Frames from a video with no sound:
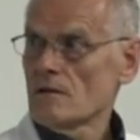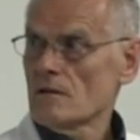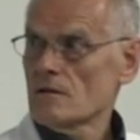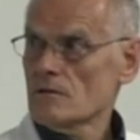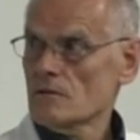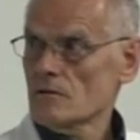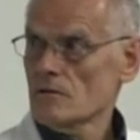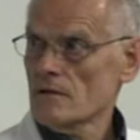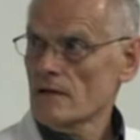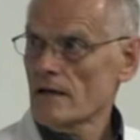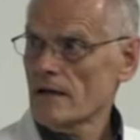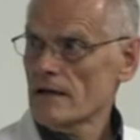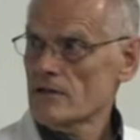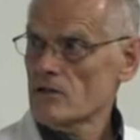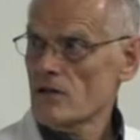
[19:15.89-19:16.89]
So the
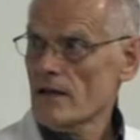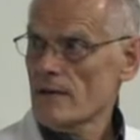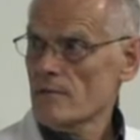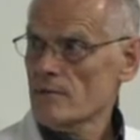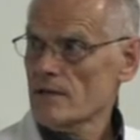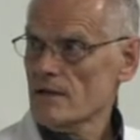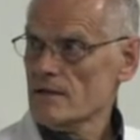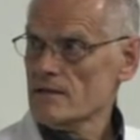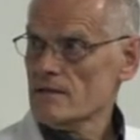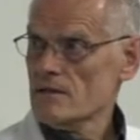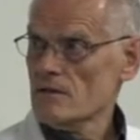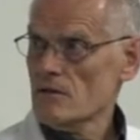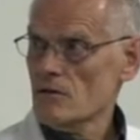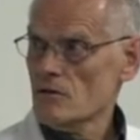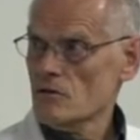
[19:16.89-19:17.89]
IgM test
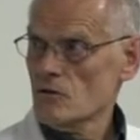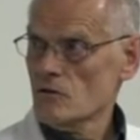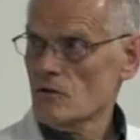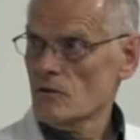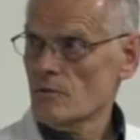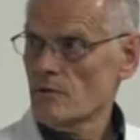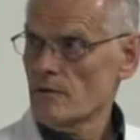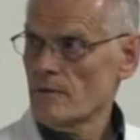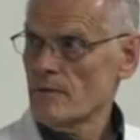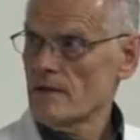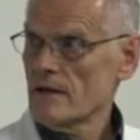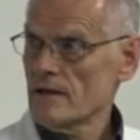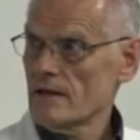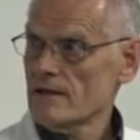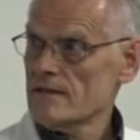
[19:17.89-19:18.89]
uh, should not really be
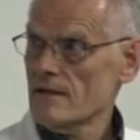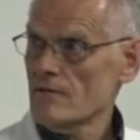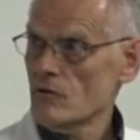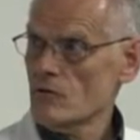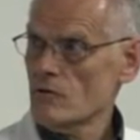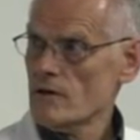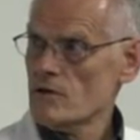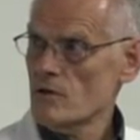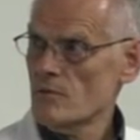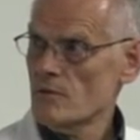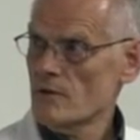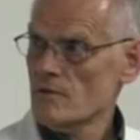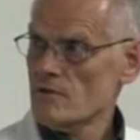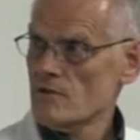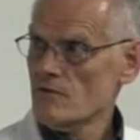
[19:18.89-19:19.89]
done in someone who has
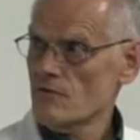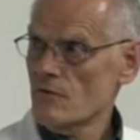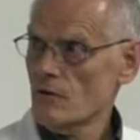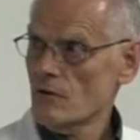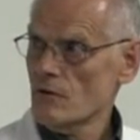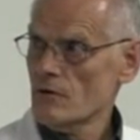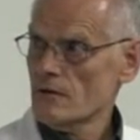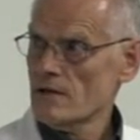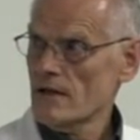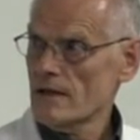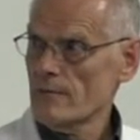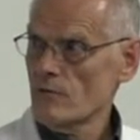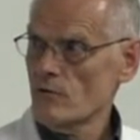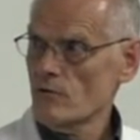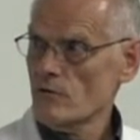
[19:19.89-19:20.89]
symptoms for a long
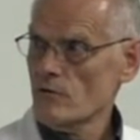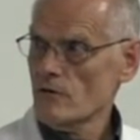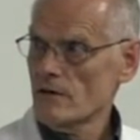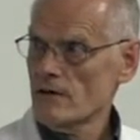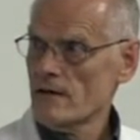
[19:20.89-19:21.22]
time, over 30